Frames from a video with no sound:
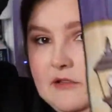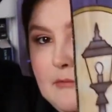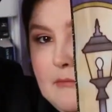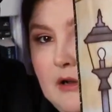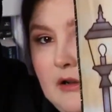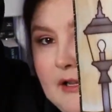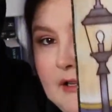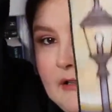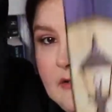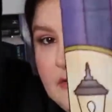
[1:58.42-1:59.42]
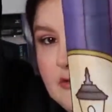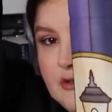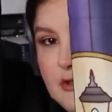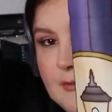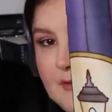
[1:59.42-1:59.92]
on my
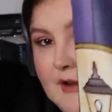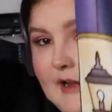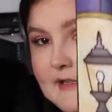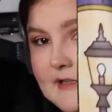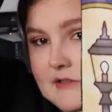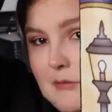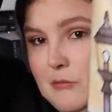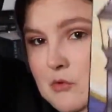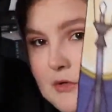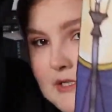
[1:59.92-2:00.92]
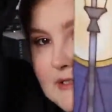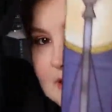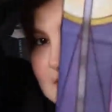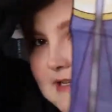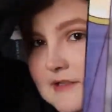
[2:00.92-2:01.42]
to be read at some point
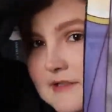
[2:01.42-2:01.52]
list.